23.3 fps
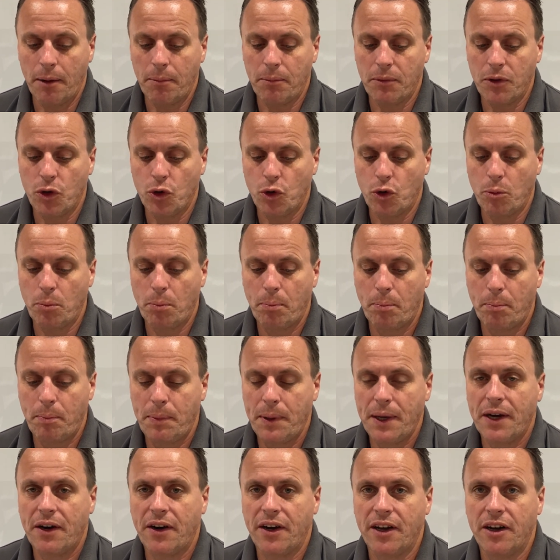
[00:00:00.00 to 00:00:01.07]
Your
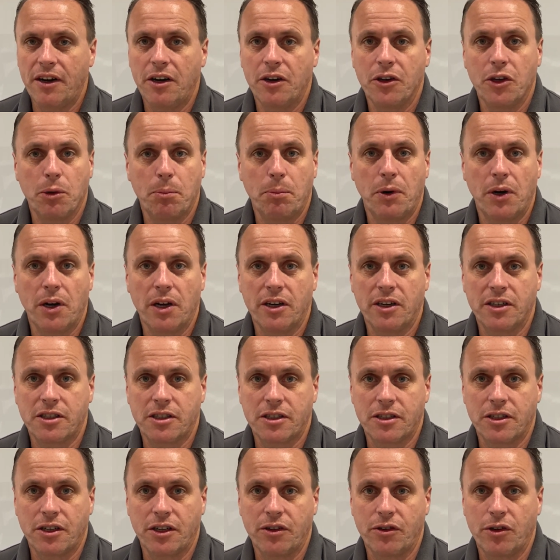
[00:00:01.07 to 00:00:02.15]
PIR, your
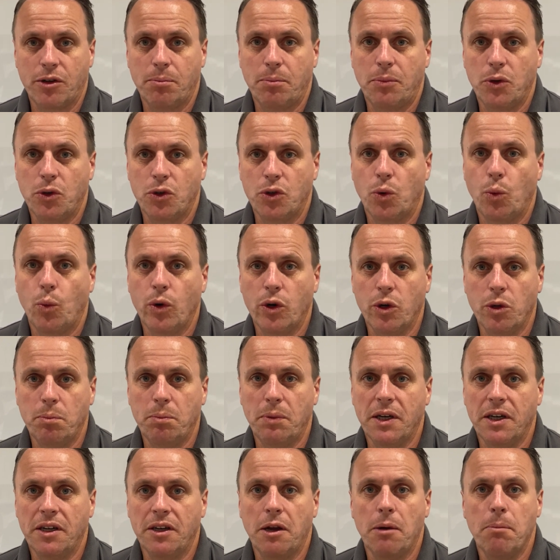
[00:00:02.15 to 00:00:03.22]
polyisocyanate board will
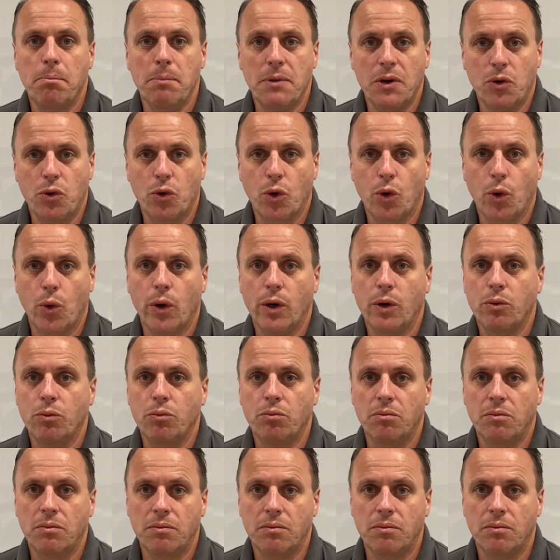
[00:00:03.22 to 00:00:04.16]
burn. Mineral quilt,